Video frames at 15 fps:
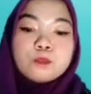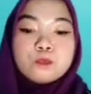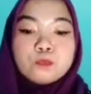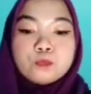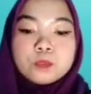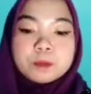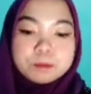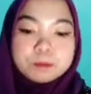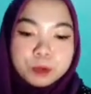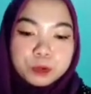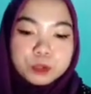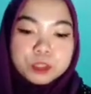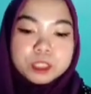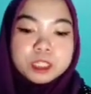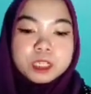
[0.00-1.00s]
we
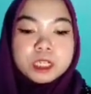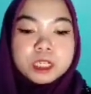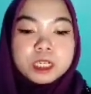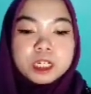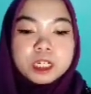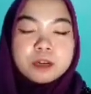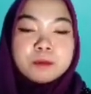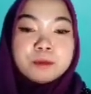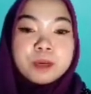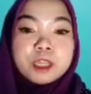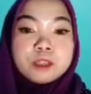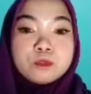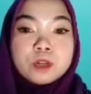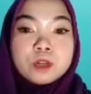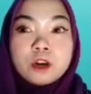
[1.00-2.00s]
put a
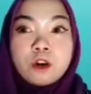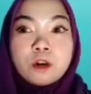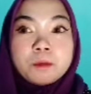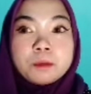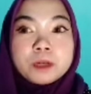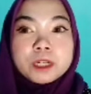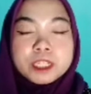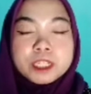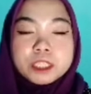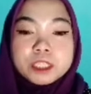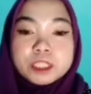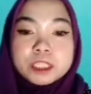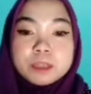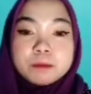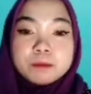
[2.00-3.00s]
manual operation
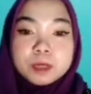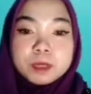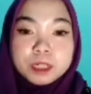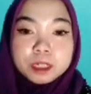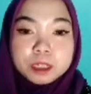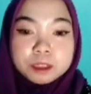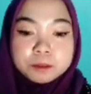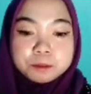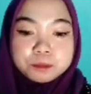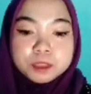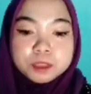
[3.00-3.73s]
symbol